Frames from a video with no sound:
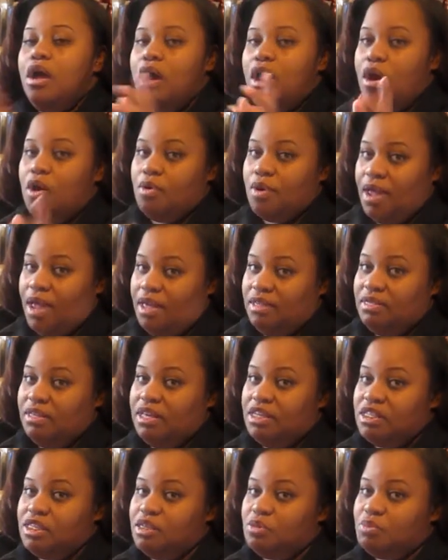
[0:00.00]
Okay,
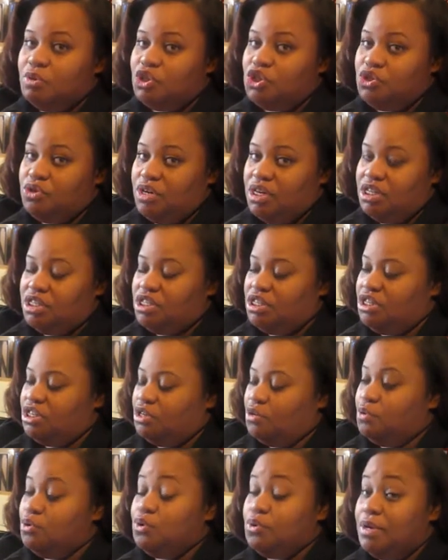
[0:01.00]
this is what you need to
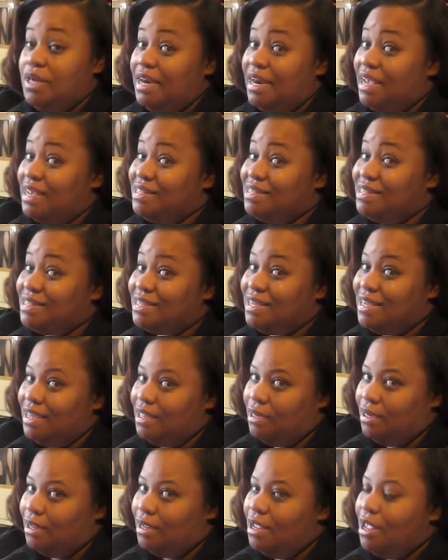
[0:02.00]
do. You get a
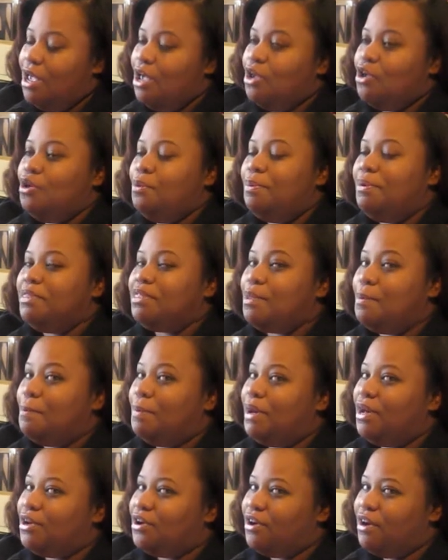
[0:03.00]
skillet. You put the
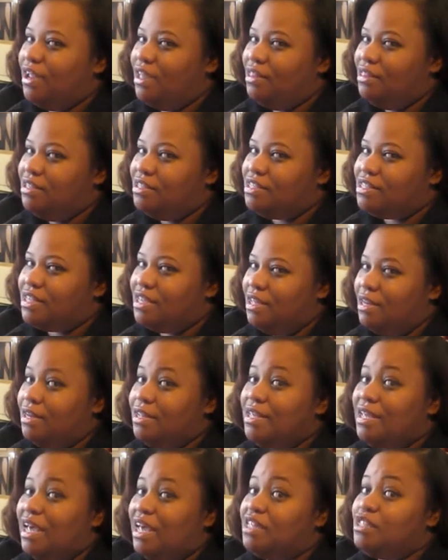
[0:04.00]
butter in the
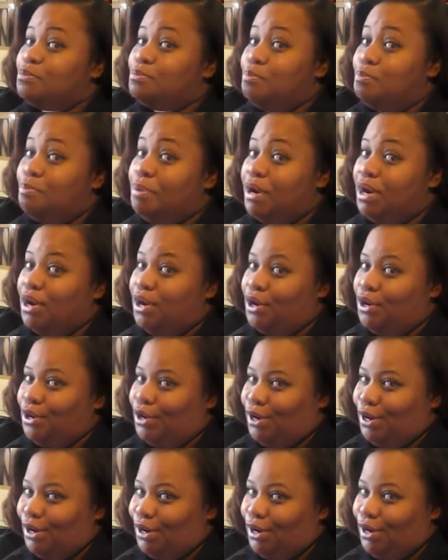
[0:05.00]
skillet. Yes,
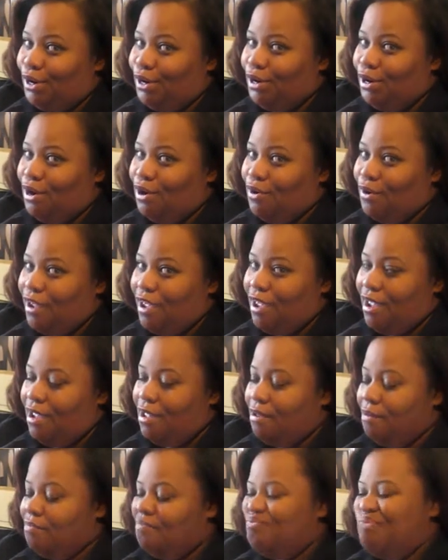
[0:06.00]
butter,
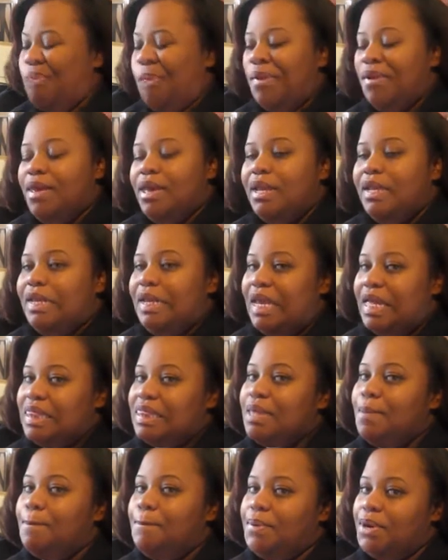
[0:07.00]
okay?
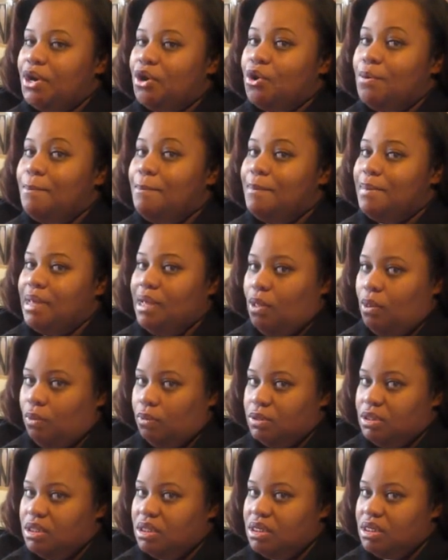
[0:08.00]
Let the butter
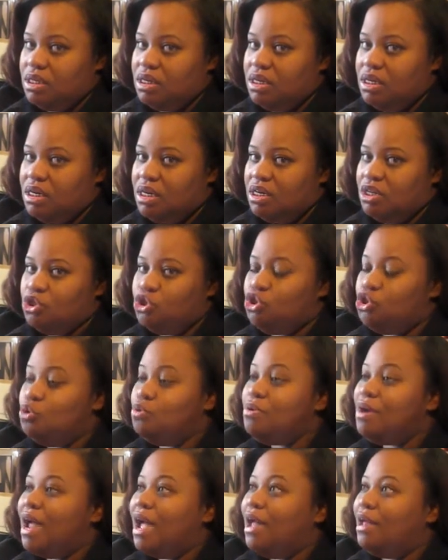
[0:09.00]
melt.
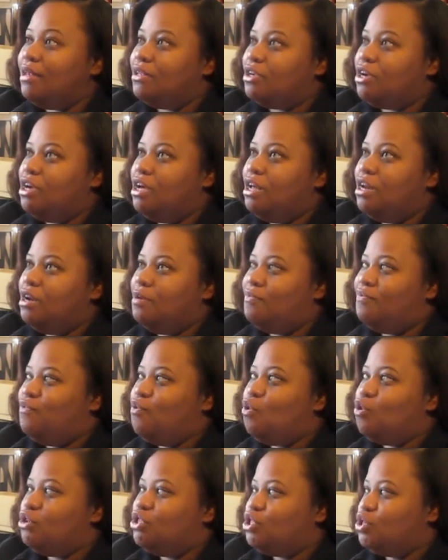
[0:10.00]
Do not cut up
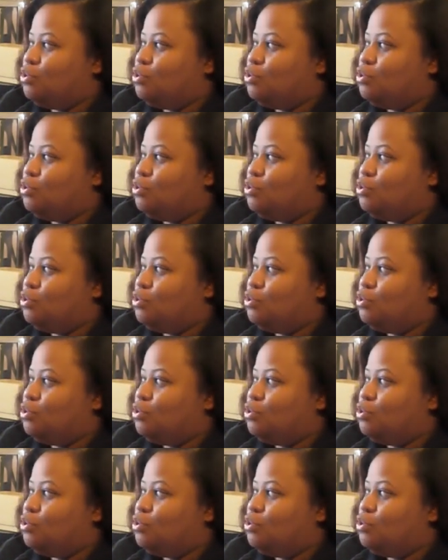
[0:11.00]
four